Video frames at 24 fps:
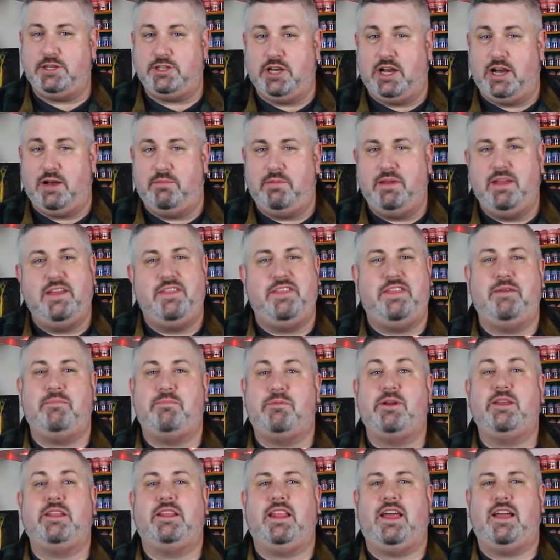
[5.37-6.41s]
job, then
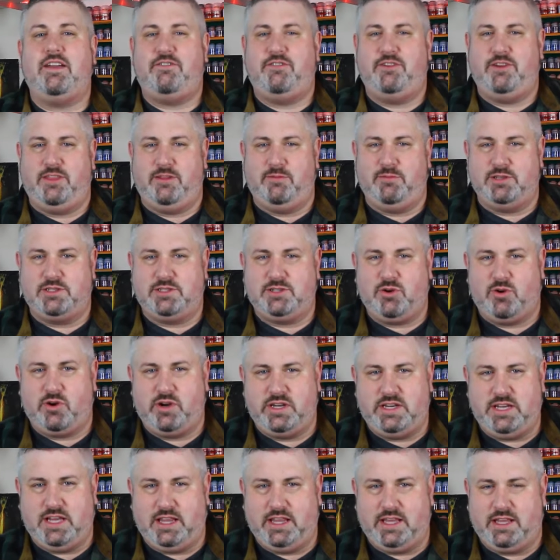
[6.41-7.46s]
breathe life into them with
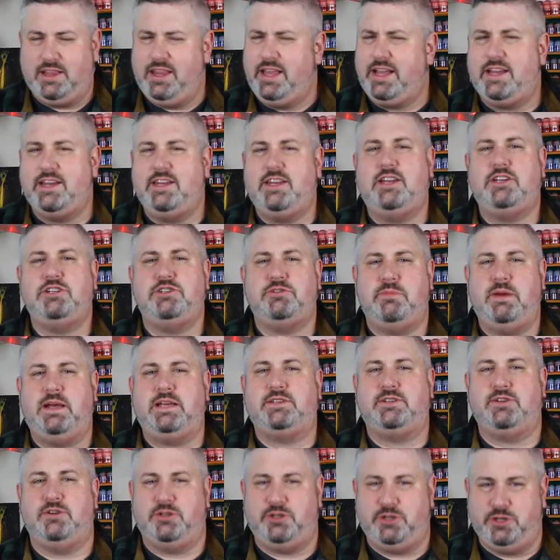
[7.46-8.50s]
storytelling, like a dungeon
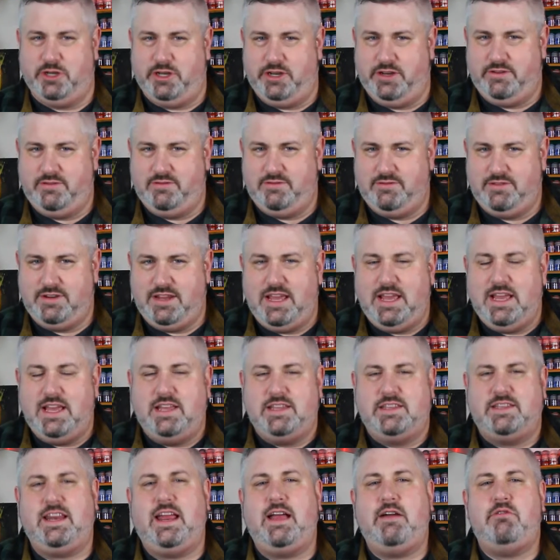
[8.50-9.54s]
master should.
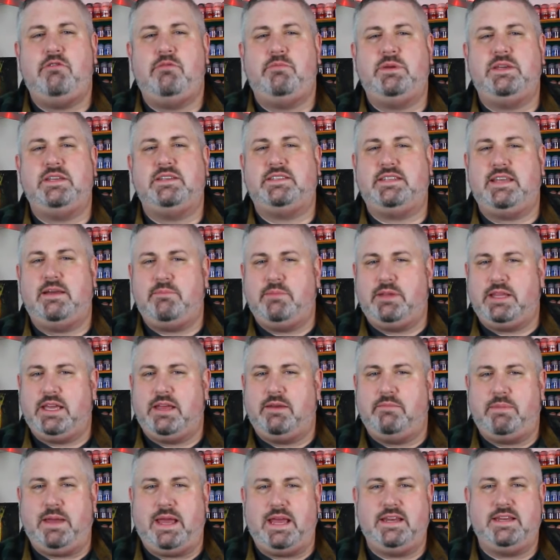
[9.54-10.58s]
Today I will be assembling
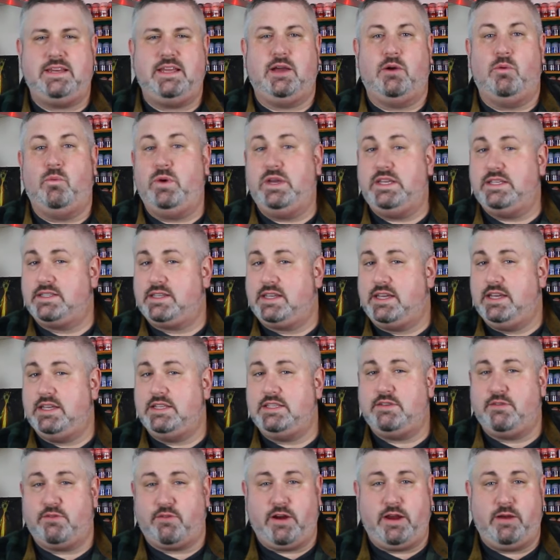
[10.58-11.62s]
and painting a
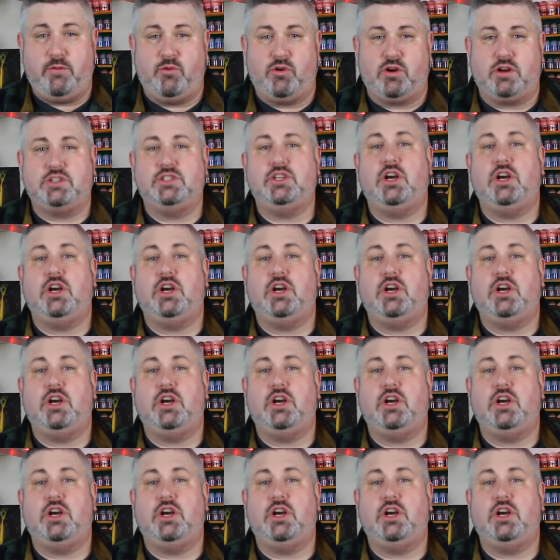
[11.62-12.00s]
DnD Frameworks